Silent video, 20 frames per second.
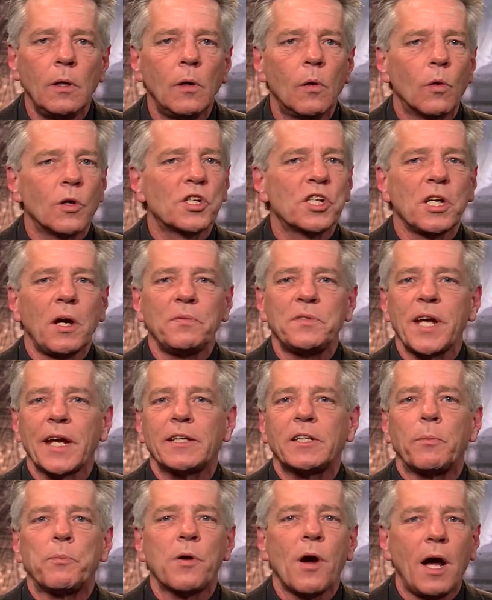or subject
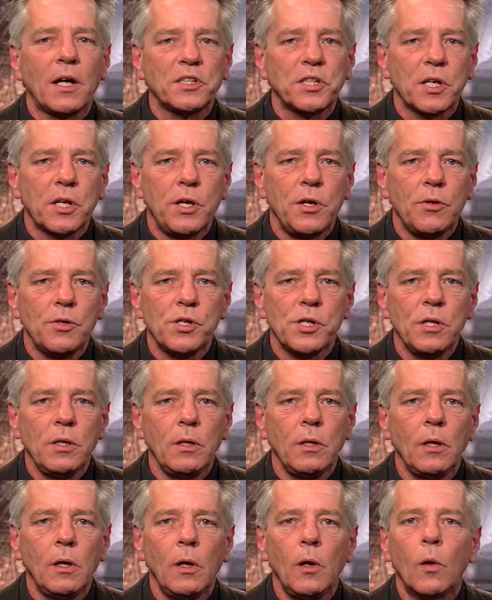to prosecution
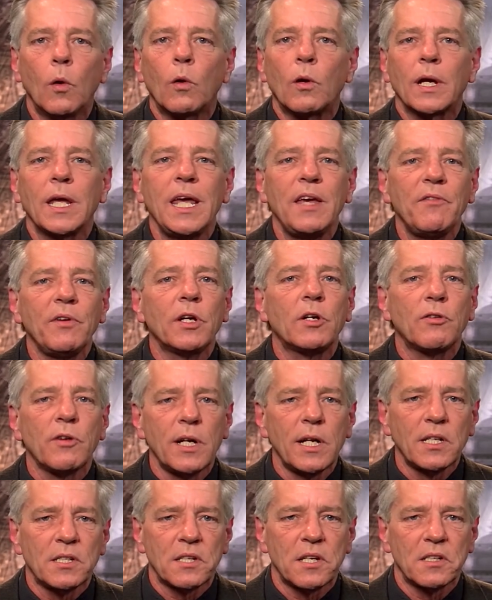or even
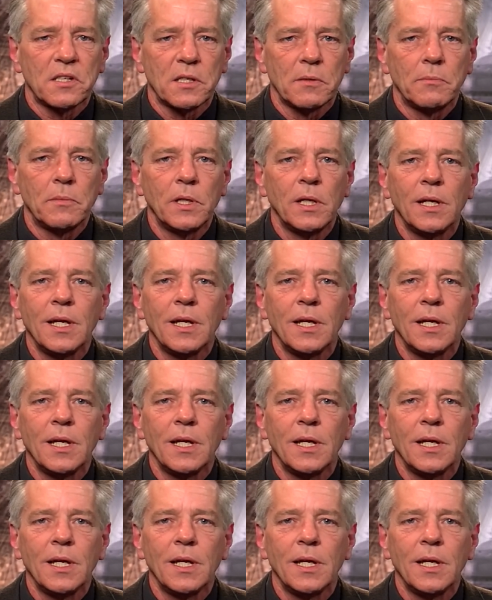criticism